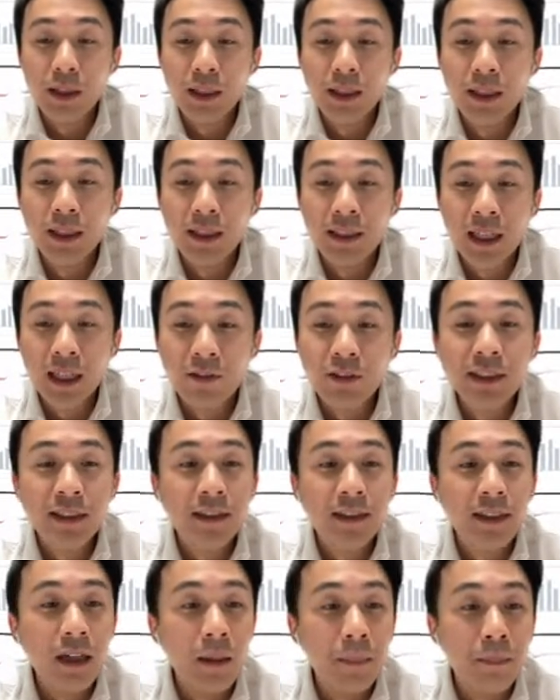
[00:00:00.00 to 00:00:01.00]
it currently
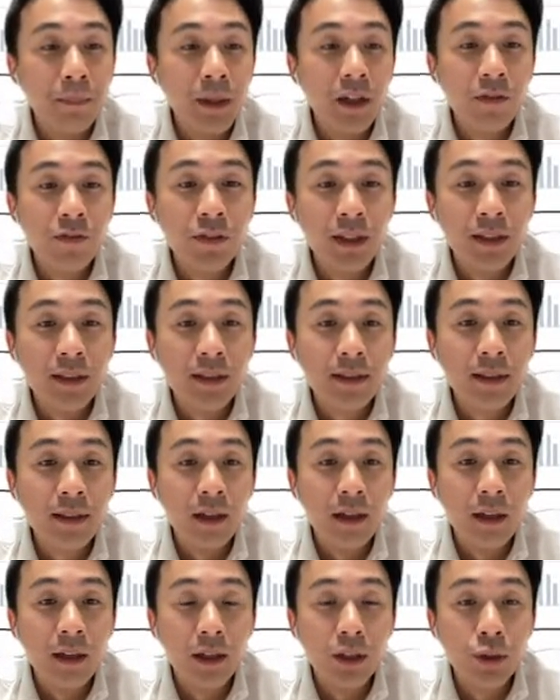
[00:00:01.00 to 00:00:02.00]
sitting above its
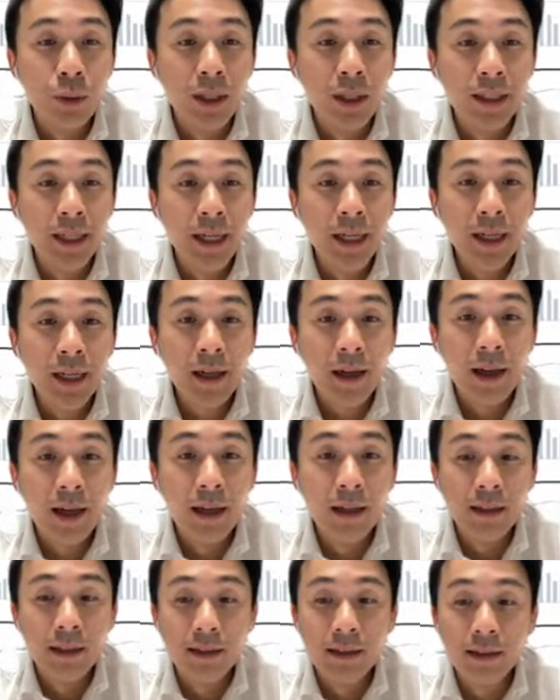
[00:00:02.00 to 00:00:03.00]
20-day uh,
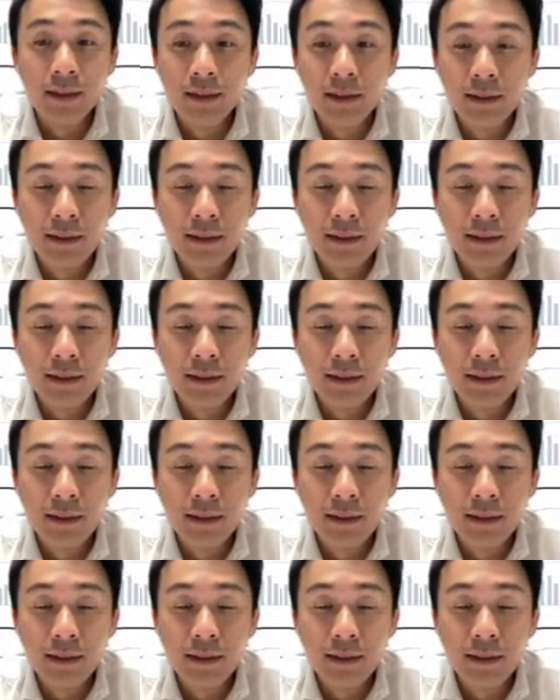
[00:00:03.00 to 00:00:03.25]
and its